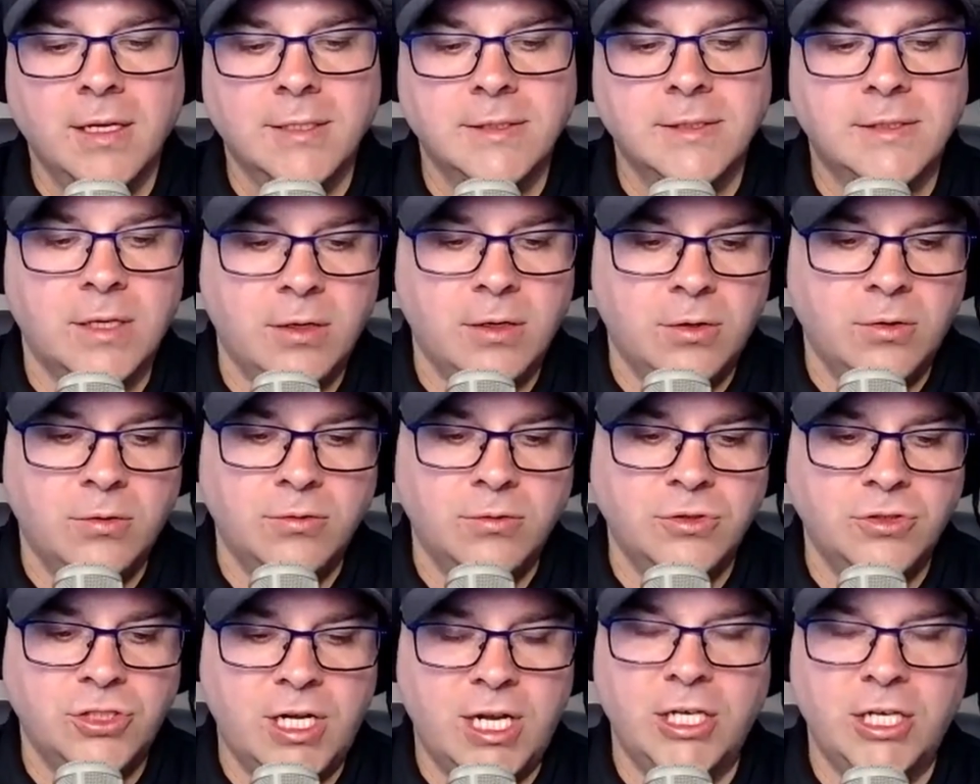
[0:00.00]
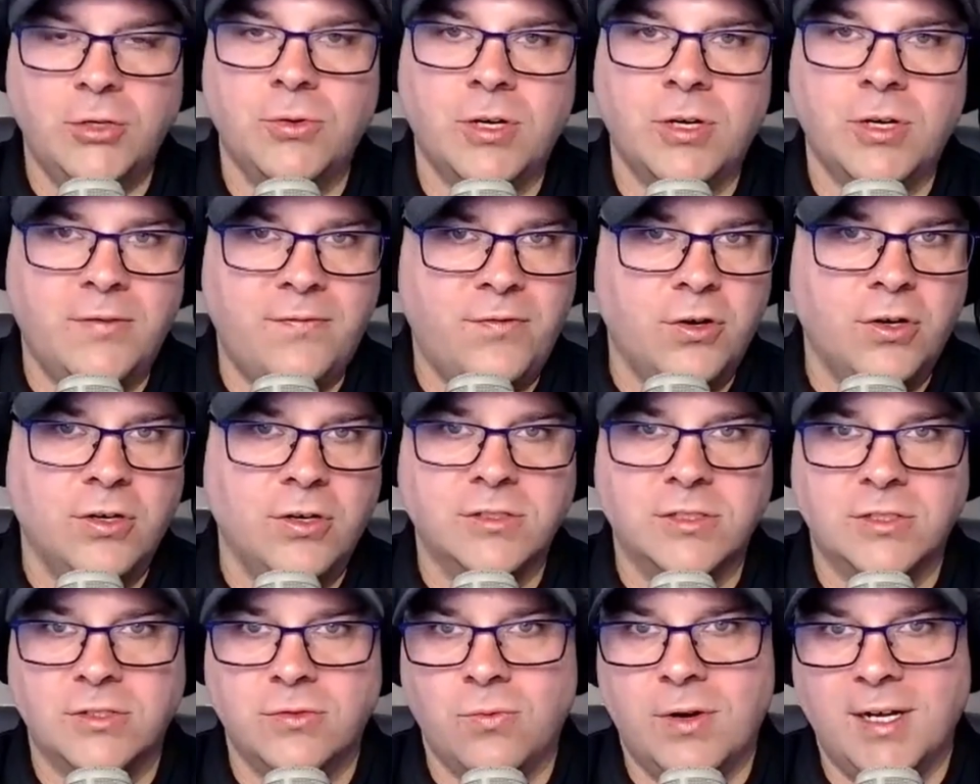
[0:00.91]
So January
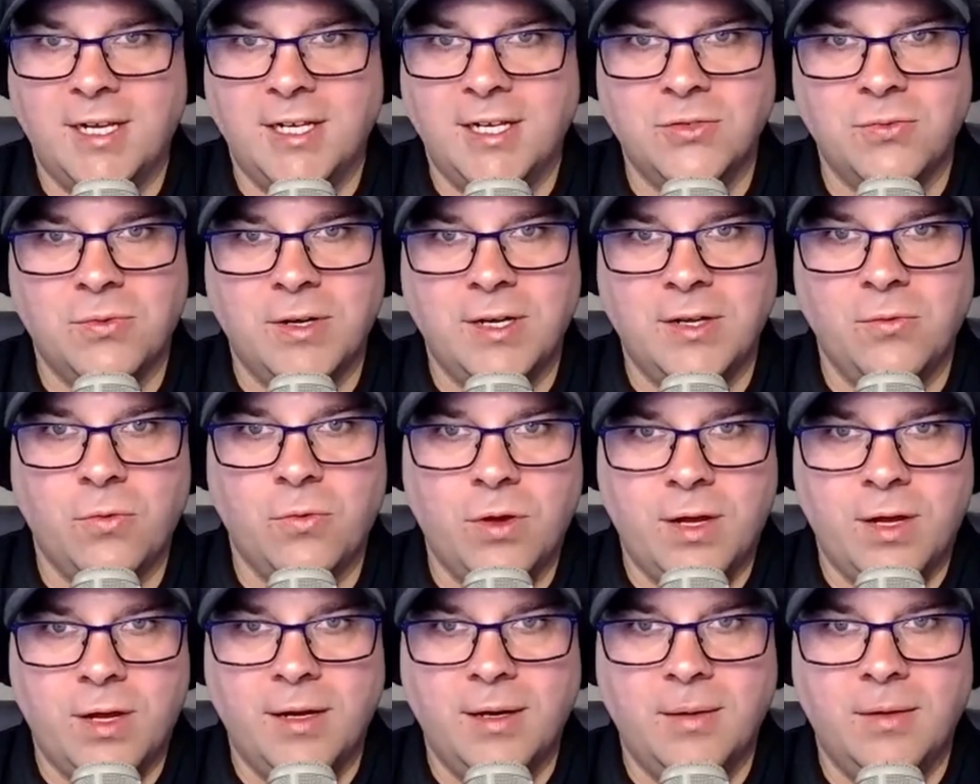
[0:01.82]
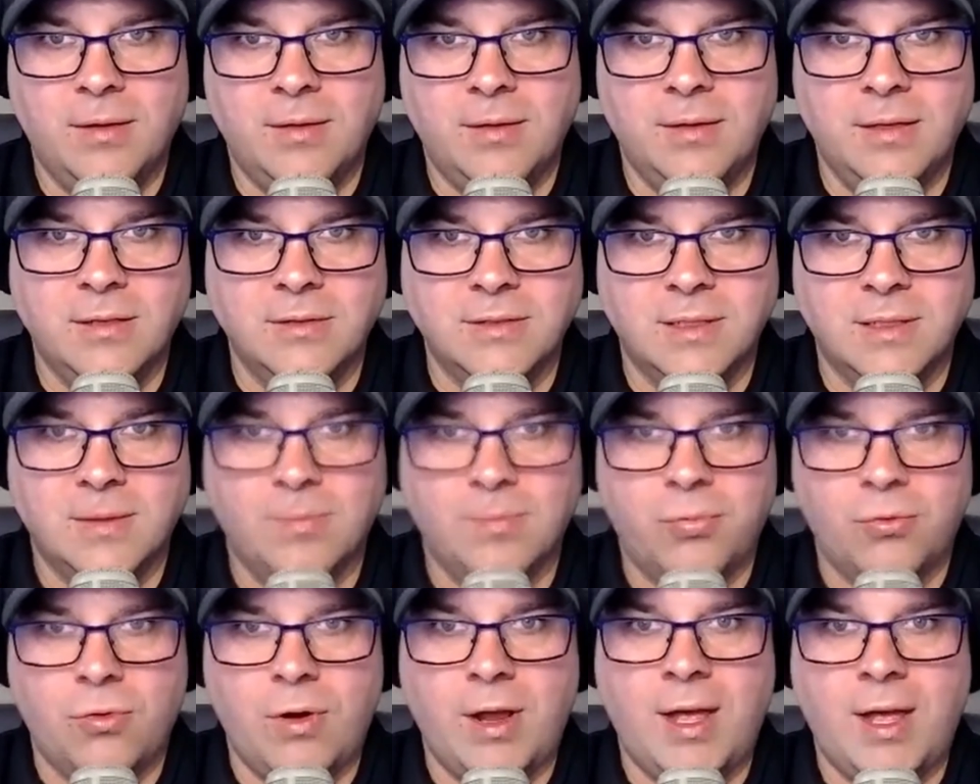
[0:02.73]
1st, 2021, there's a
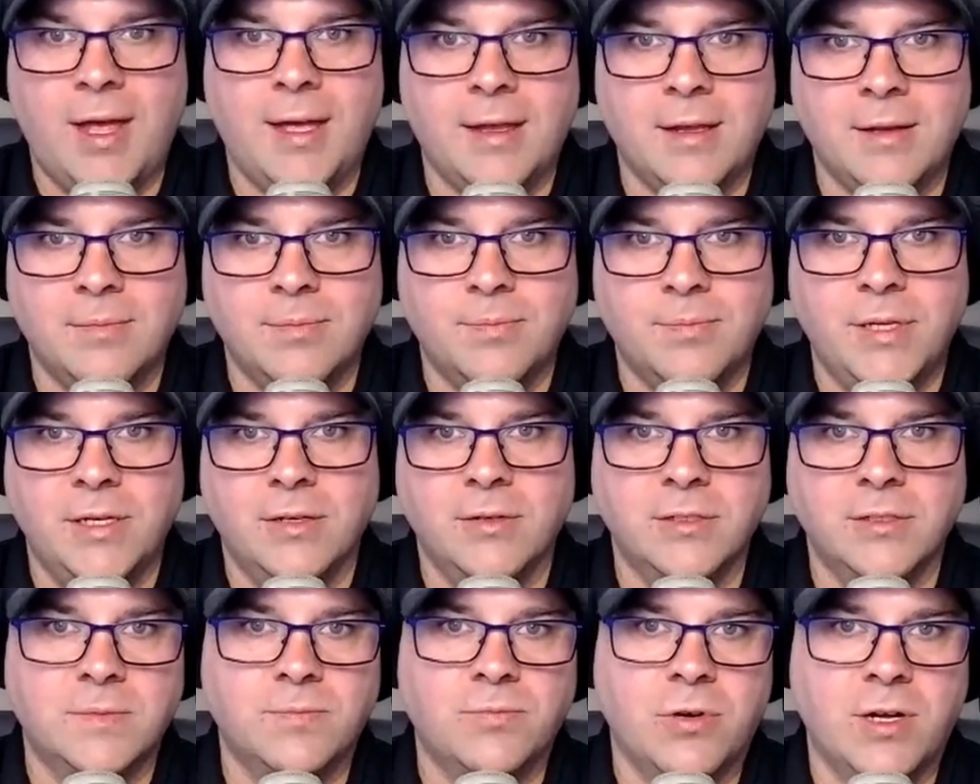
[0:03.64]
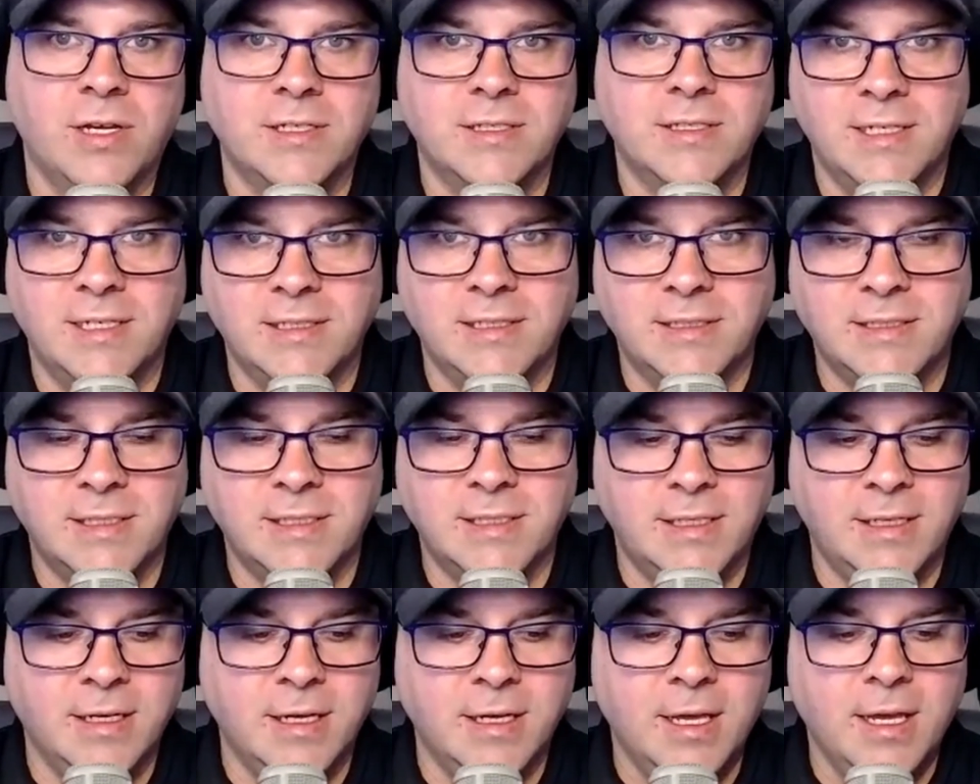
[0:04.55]
Barack Pierce
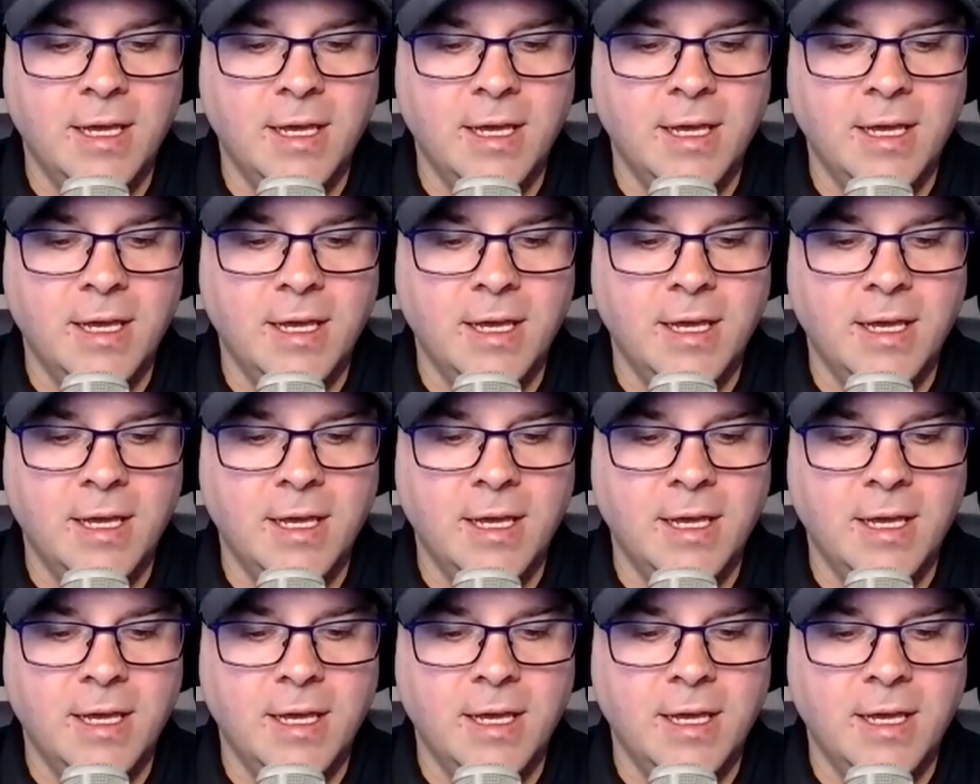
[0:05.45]
presidency.